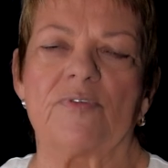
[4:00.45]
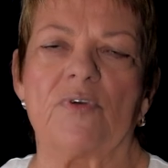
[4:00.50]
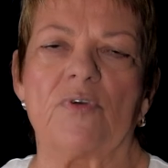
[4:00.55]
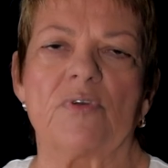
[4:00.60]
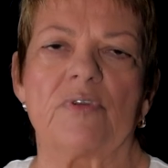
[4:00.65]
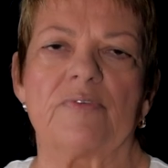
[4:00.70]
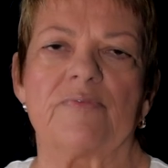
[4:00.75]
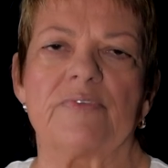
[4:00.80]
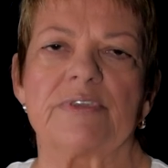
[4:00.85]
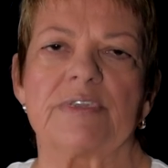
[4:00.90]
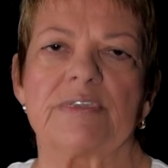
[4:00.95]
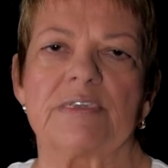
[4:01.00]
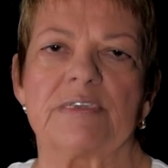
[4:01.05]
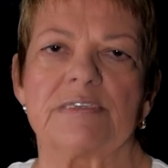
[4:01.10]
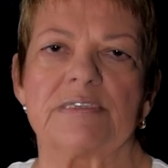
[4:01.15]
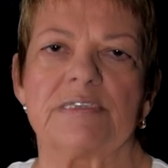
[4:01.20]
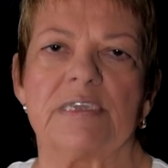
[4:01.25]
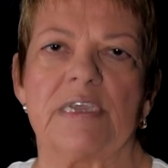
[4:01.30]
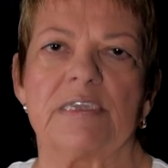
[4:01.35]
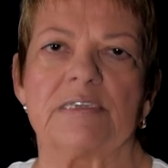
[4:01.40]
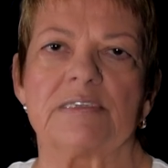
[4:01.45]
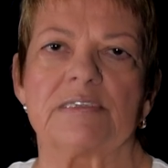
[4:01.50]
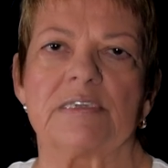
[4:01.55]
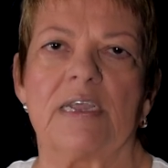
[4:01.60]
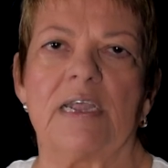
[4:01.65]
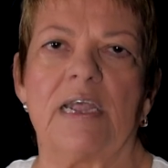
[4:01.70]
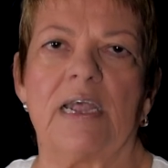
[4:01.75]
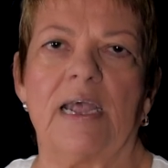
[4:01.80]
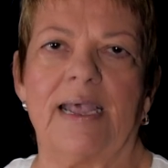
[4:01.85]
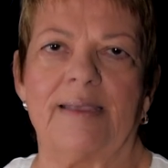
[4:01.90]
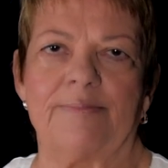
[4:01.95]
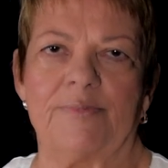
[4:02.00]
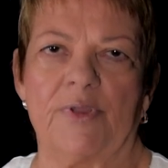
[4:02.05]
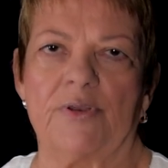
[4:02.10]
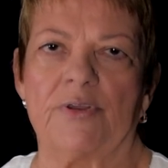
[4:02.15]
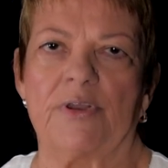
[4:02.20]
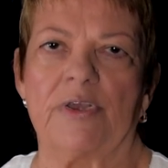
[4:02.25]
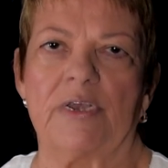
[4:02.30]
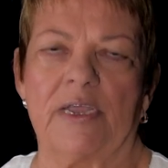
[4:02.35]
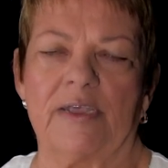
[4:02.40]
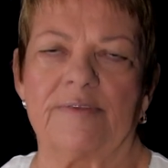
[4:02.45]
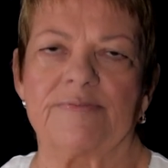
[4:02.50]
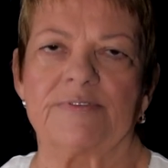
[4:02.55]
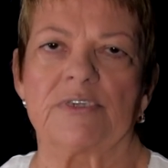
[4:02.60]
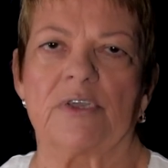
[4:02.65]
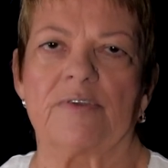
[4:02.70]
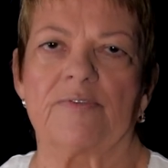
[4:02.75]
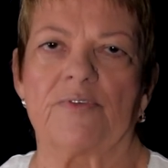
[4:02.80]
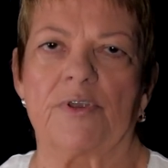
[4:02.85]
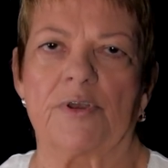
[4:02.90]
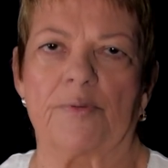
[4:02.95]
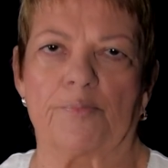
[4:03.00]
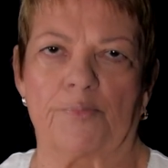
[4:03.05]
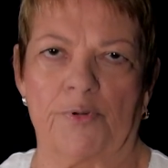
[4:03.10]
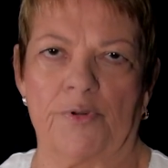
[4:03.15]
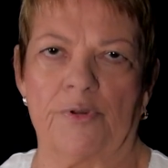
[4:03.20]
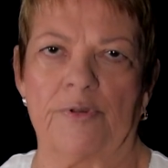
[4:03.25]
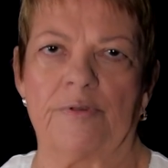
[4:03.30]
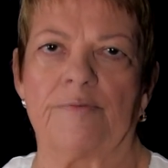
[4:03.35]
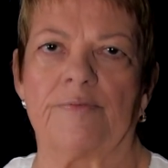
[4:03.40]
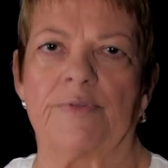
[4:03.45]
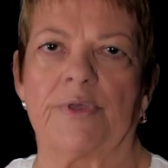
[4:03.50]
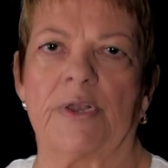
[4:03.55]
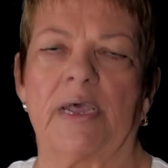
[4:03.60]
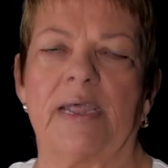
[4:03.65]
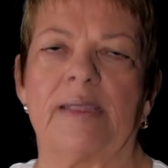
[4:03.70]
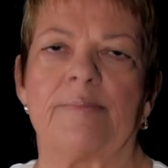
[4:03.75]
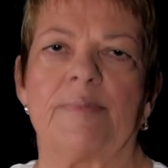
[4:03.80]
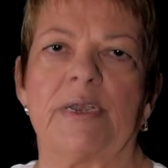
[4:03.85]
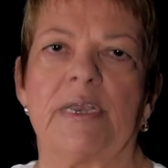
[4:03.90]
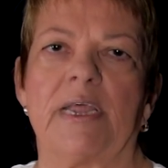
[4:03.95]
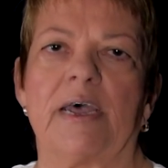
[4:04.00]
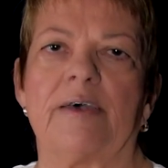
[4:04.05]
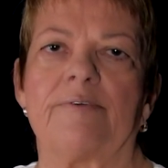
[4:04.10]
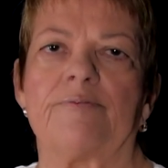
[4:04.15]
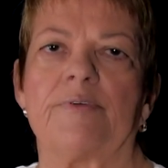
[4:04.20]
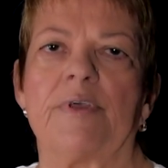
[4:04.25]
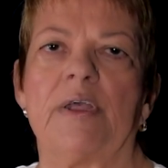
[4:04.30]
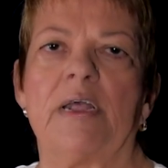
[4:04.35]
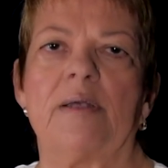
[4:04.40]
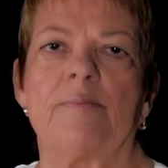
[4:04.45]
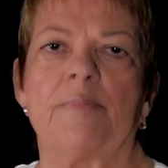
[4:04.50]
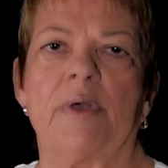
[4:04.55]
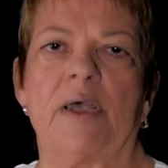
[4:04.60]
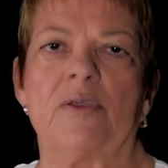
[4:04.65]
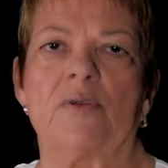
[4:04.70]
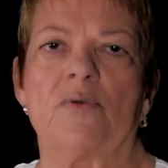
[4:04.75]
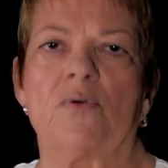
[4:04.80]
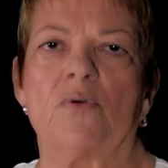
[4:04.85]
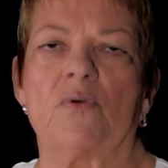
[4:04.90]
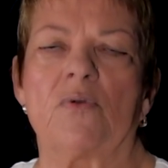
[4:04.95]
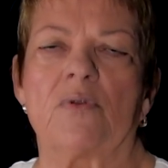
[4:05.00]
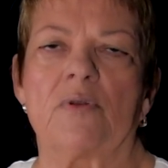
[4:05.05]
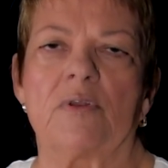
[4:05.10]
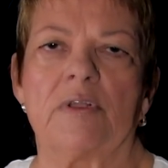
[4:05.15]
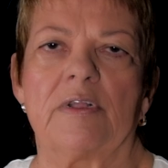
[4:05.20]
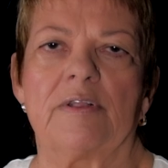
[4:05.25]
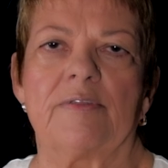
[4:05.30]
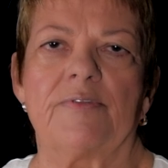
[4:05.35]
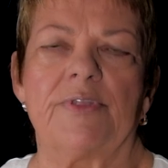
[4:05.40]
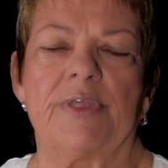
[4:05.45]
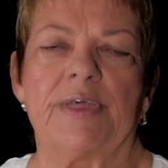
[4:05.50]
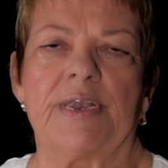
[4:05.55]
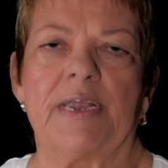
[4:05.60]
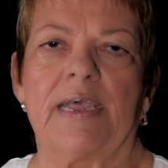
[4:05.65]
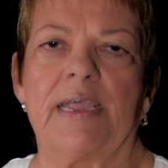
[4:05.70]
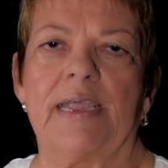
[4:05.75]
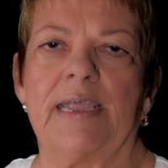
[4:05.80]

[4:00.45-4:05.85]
all of us that says, I'm not enough, so I've got to prove that I'm enough by all that I